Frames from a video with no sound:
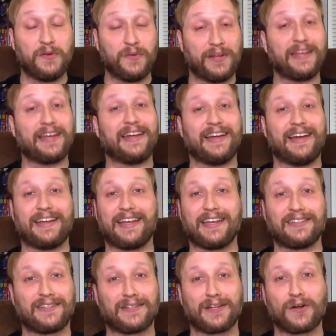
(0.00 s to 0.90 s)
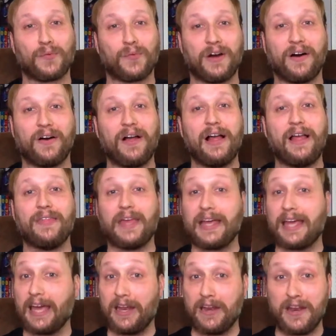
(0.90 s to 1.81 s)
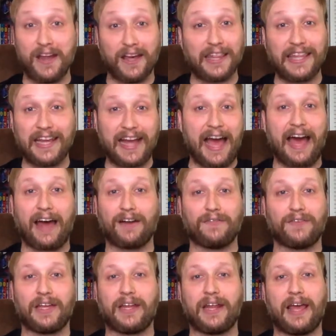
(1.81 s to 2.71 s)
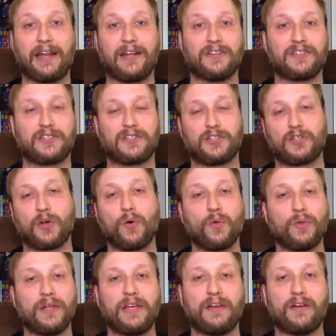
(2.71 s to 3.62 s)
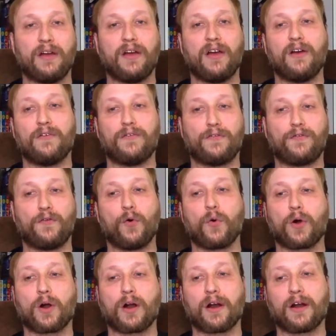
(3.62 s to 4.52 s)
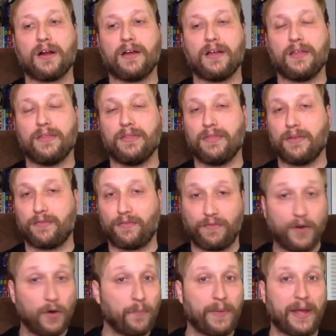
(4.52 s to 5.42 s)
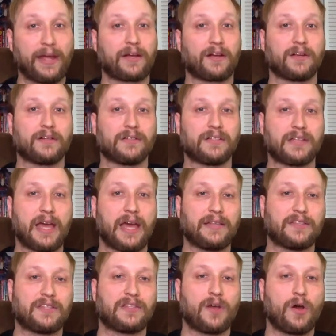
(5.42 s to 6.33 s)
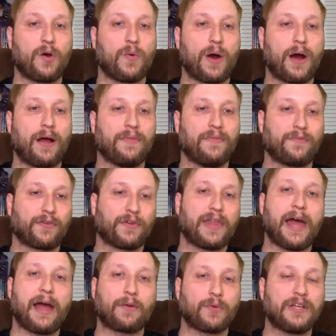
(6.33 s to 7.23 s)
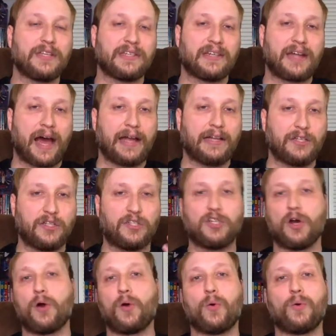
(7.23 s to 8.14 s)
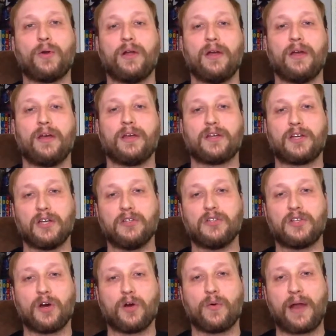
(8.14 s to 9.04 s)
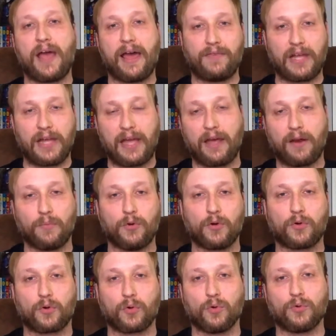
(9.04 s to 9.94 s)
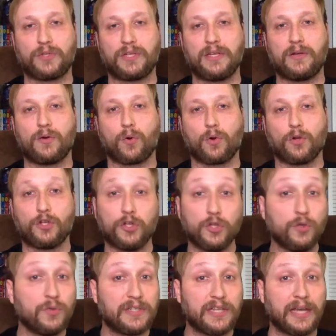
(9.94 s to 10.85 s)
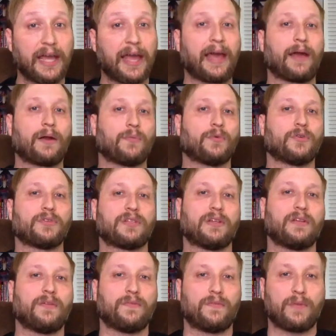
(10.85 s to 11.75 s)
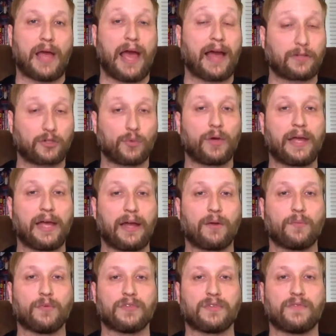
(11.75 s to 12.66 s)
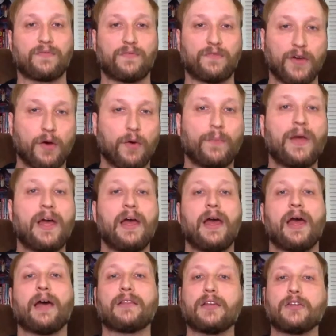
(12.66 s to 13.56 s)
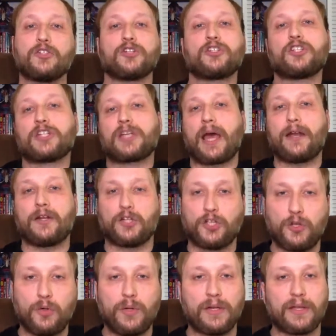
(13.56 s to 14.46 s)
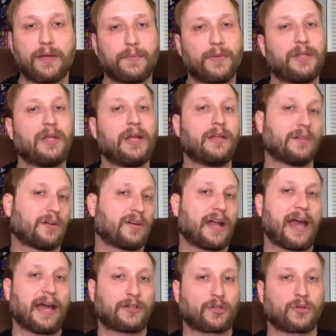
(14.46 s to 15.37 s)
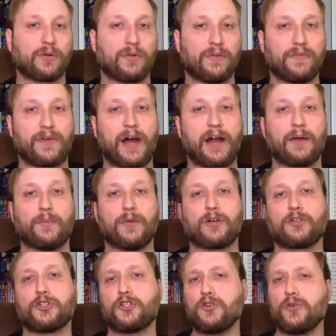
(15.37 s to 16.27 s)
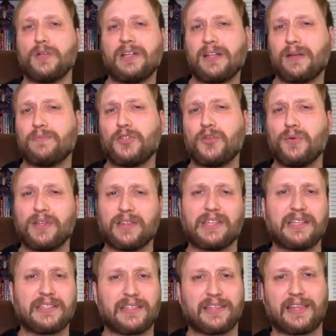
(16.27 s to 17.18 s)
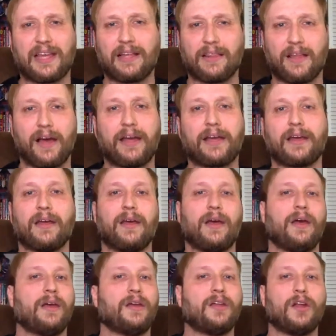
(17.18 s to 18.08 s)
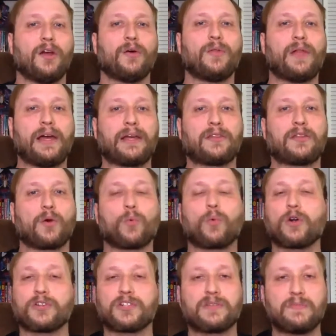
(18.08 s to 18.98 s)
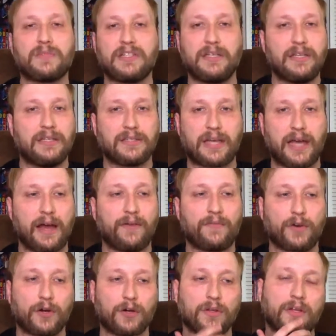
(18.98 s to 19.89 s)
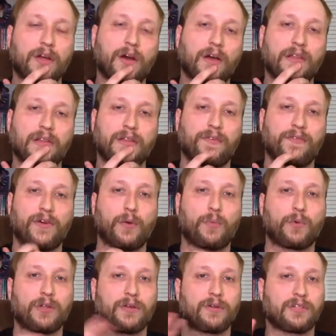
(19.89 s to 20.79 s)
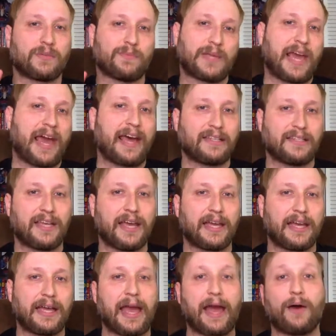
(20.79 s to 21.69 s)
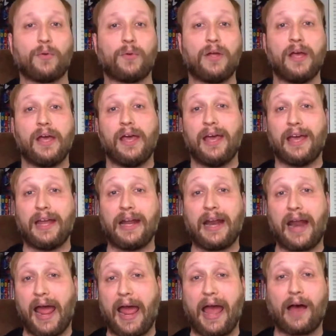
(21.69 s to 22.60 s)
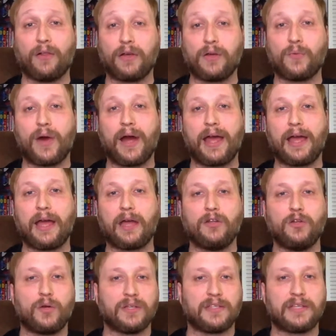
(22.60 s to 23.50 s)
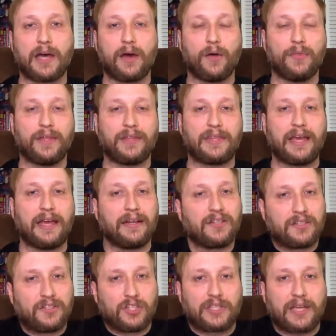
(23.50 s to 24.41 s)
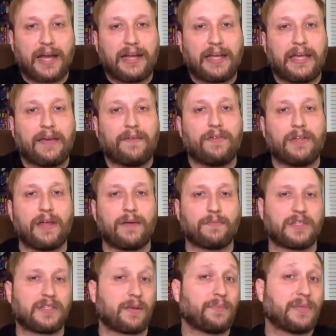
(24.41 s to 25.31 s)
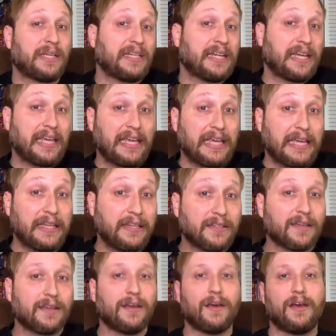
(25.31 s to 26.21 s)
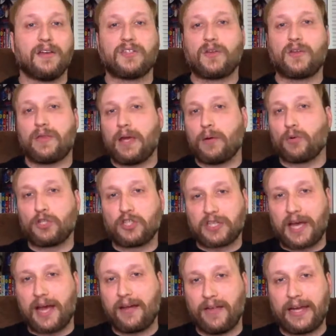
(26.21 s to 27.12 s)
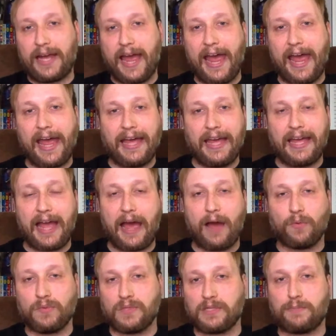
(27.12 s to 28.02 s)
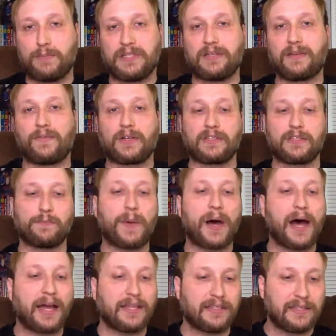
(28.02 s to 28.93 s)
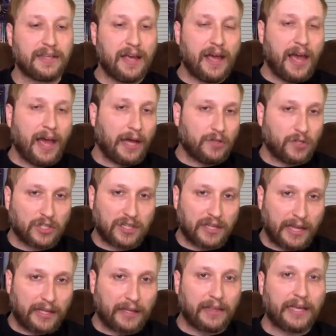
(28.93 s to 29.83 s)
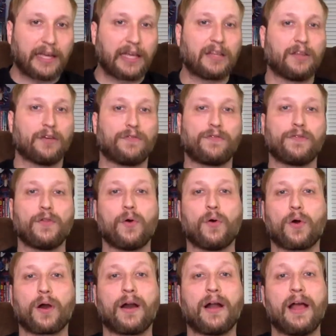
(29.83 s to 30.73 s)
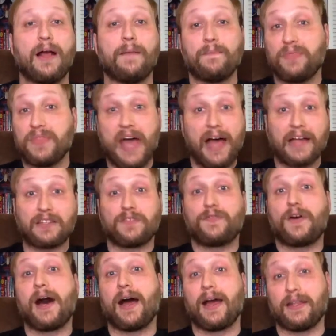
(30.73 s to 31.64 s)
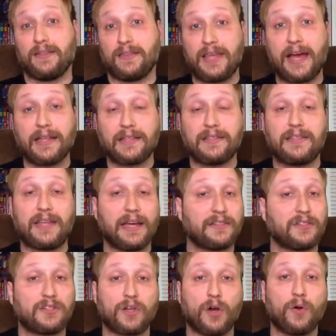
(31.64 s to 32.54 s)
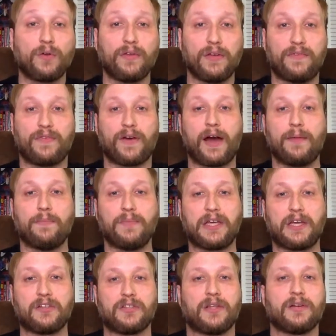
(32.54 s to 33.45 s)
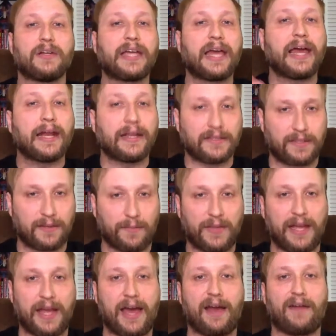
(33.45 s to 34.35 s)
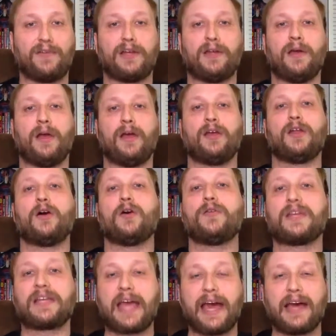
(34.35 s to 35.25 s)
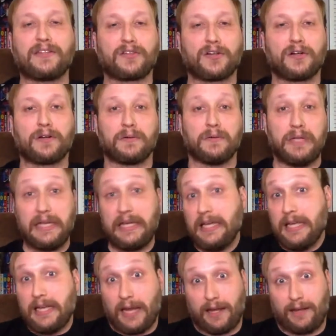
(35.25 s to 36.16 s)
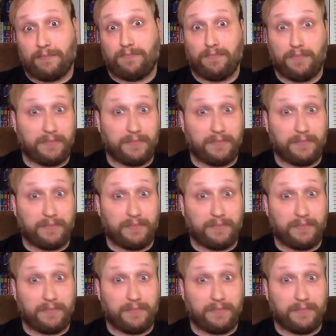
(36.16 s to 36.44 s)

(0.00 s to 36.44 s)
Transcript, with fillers: doing it against their will. They get nothing out of it and it's solely for the filmmakers. And so for that reason, I don't condone having animal cruelty or using animals and actual animals in film unless you're just kind of shooting them in, in, their natural environment or shooting them doing things that they like you know like there were some scenes kind of early on in the film where there's some cats hanging out in an alleyway, and you could tell that they had just kind of given them something to eat. So they were just kind of like hanging out in specific spots and just like licking the floor. That's fine. That that's totally fine because they're getting something out of it. You know, cats are eating.